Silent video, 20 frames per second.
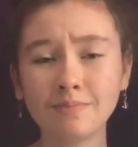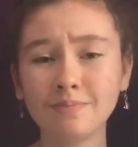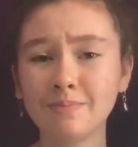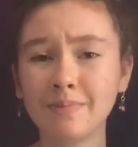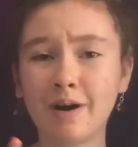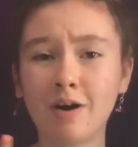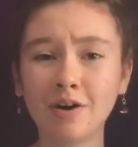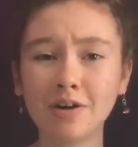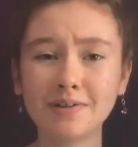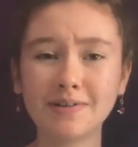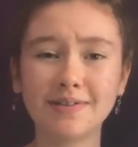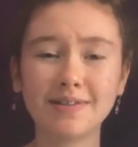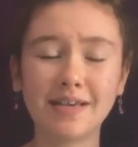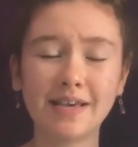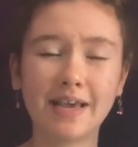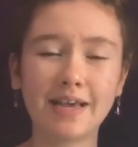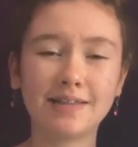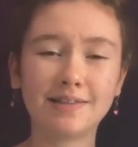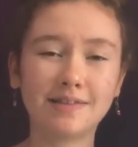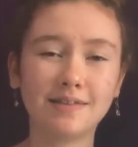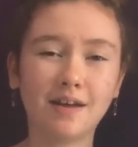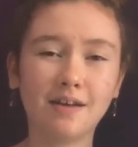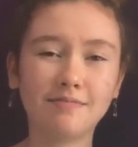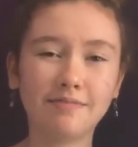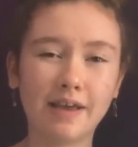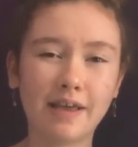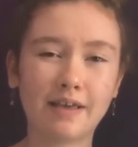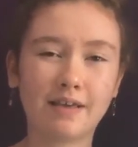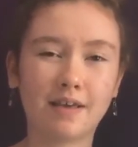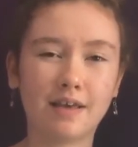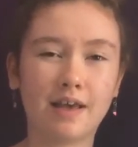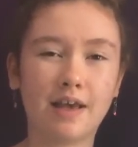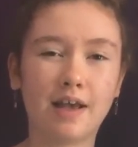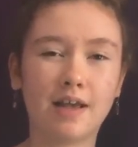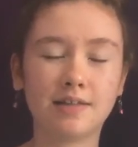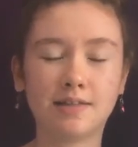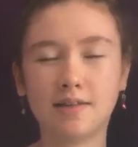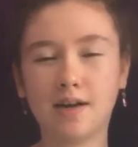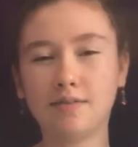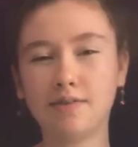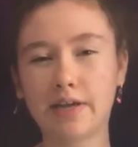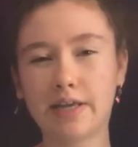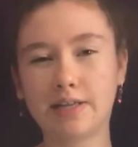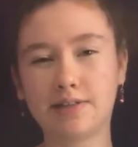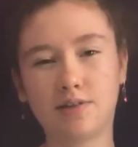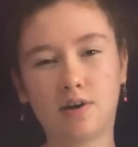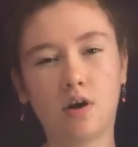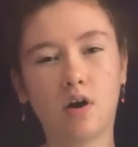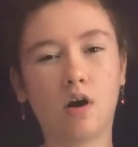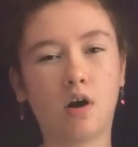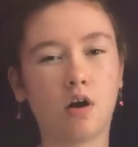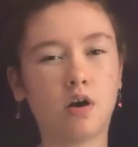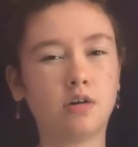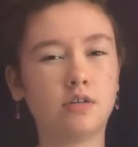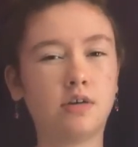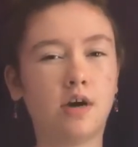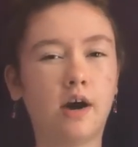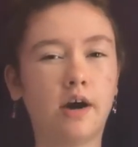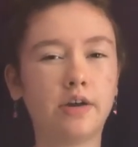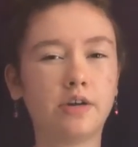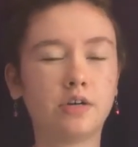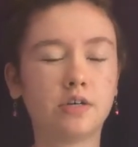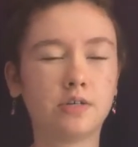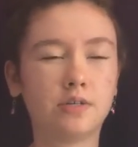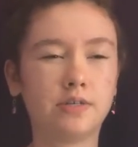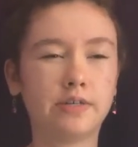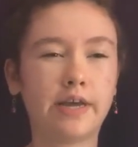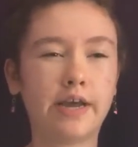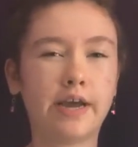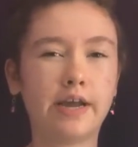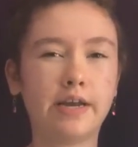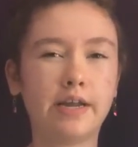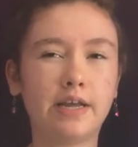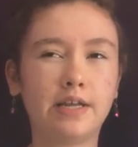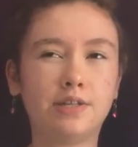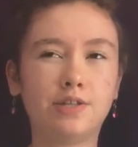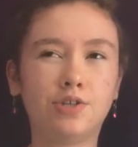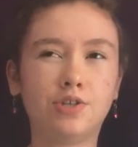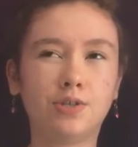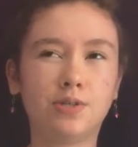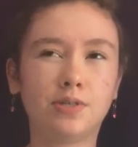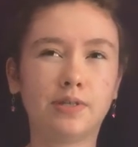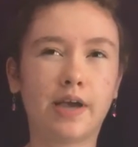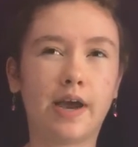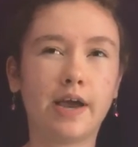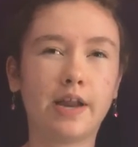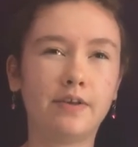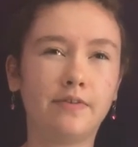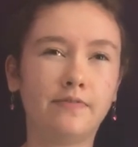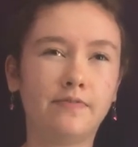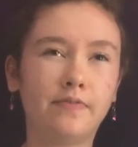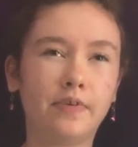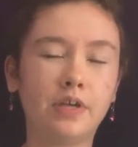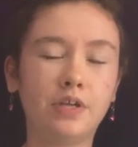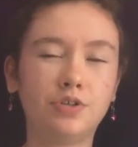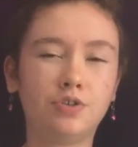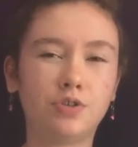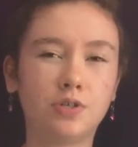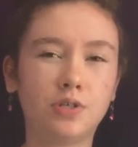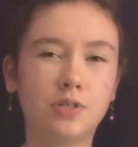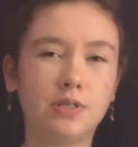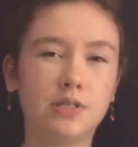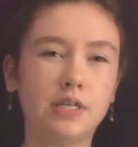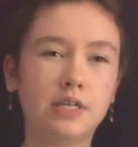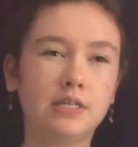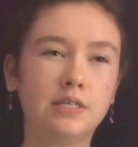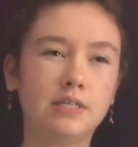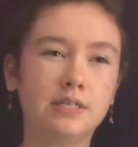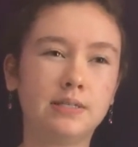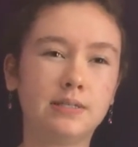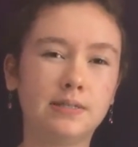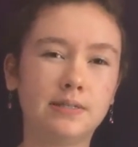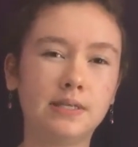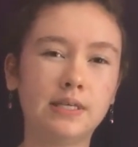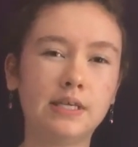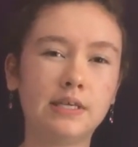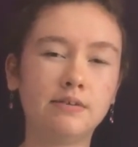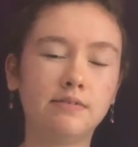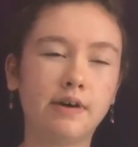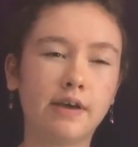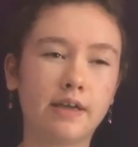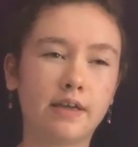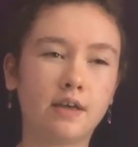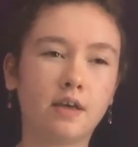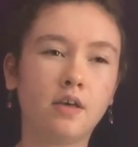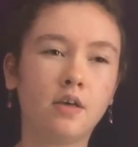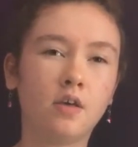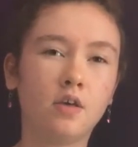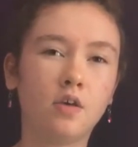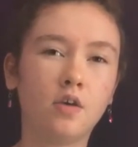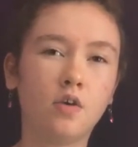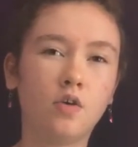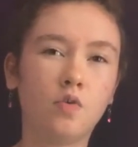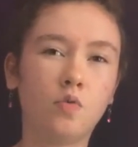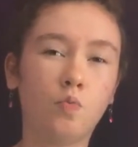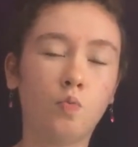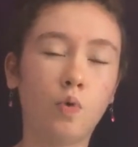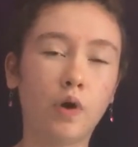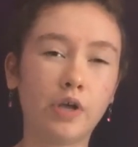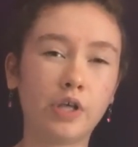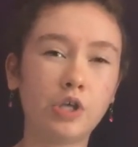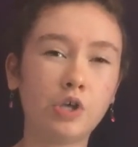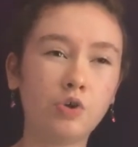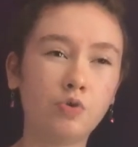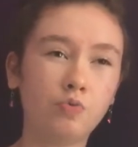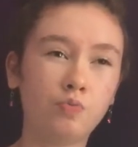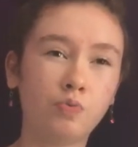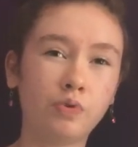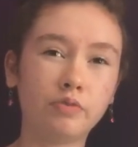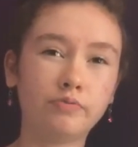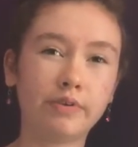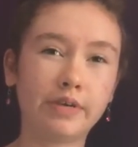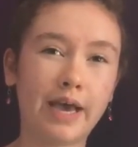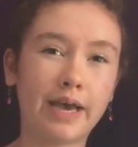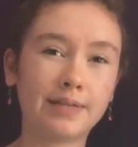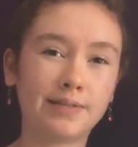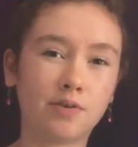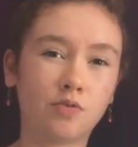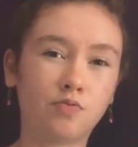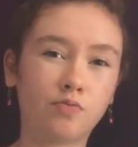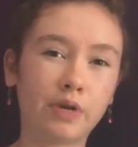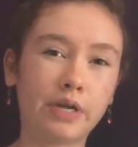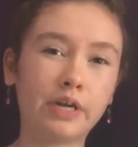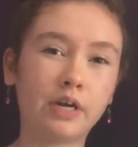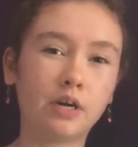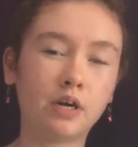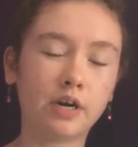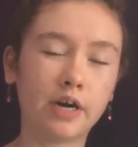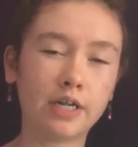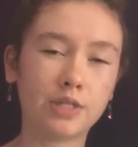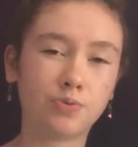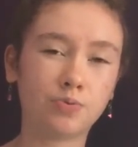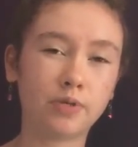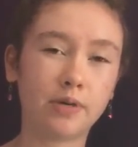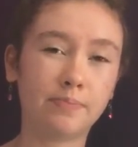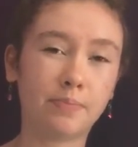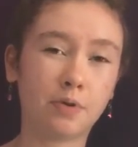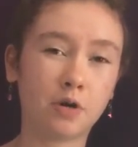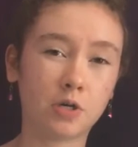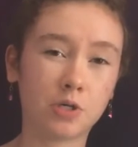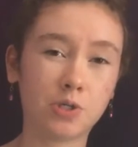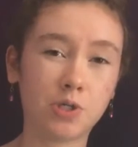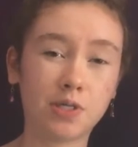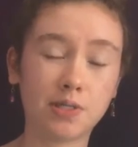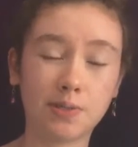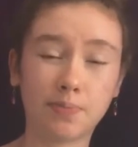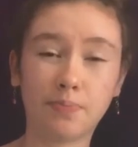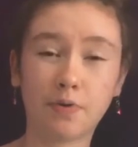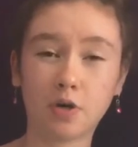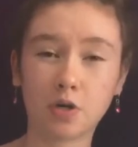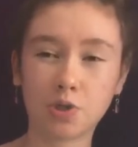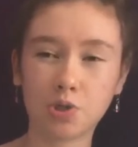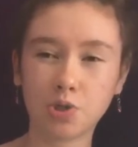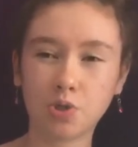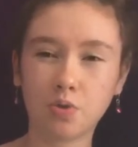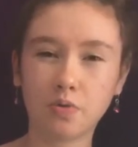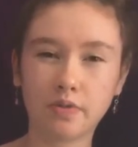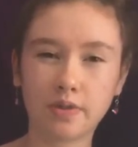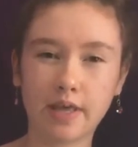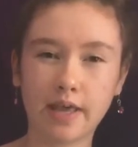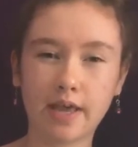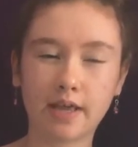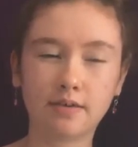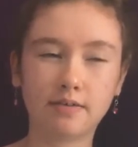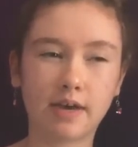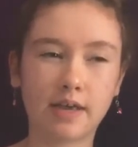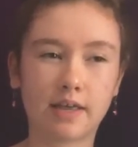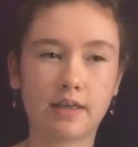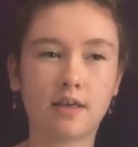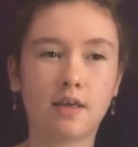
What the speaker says: honestly, it's not like it's hard to understand. It's just kind of interesting to see like what you really as a reader, it's really it's a personal thing, like